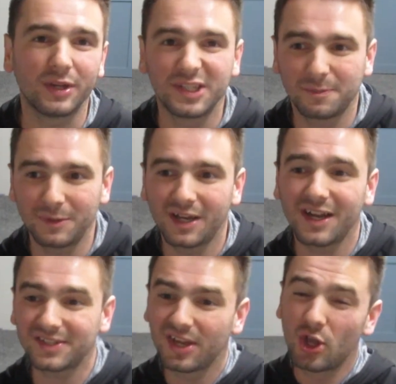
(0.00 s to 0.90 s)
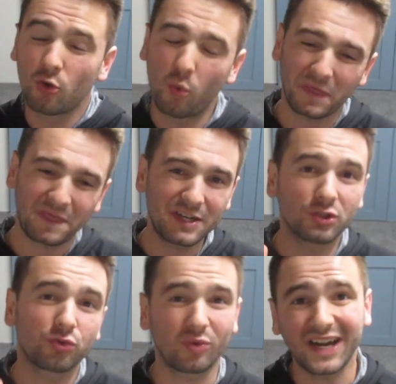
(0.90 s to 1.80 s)
It's because what they
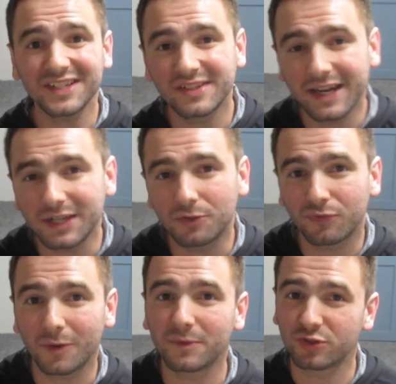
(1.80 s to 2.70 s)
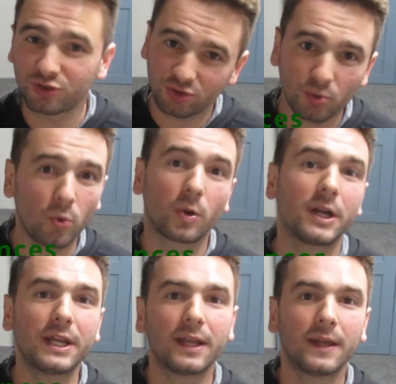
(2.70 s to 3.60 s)
translated from the
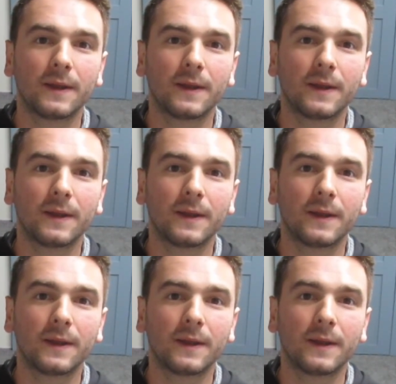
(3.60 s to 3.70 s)
story